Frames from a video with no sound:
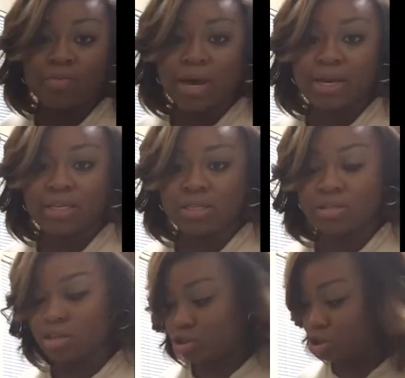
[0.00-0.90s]
mine,
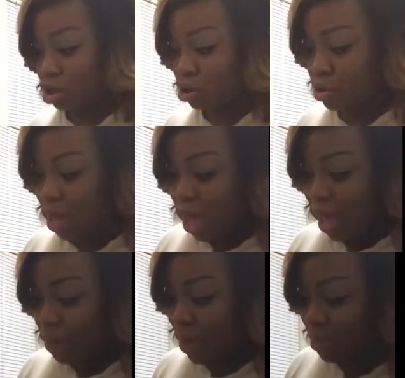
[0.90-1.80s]
so
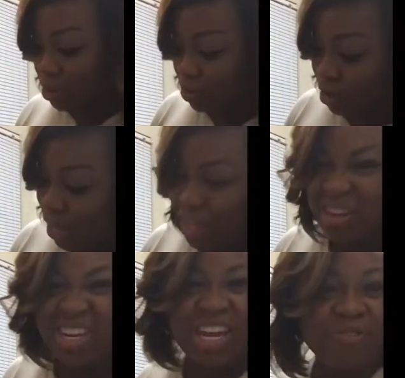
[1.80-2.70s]
I have to put like
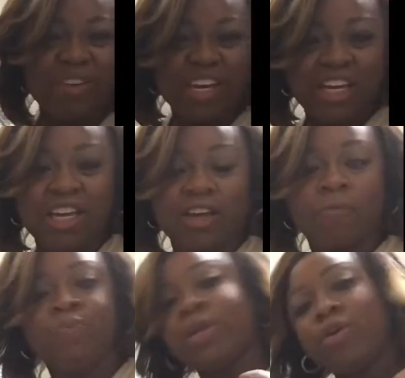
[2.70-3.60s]
enough in
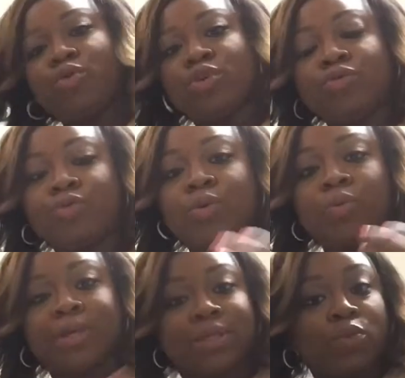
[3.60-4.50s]
here in order for
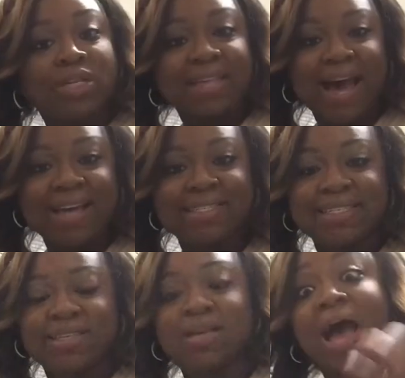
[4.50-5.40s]
once the
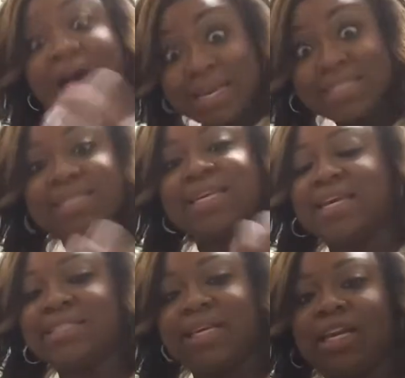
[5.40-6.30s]
ice
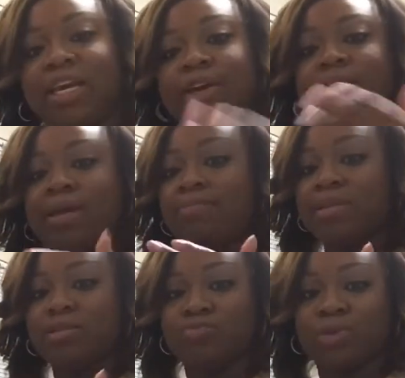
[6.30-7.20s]
gets in here, it
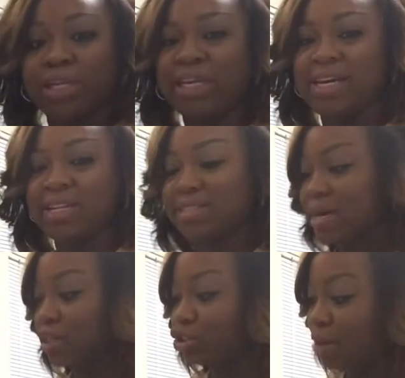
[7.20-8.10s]
mixes really good. It's
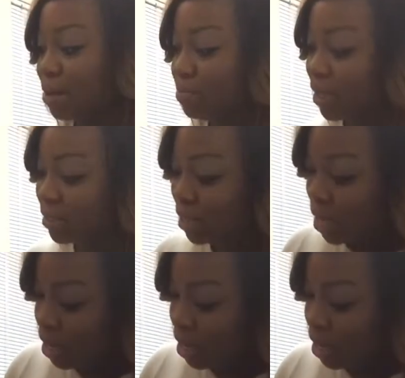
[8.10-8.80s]
not a dry mix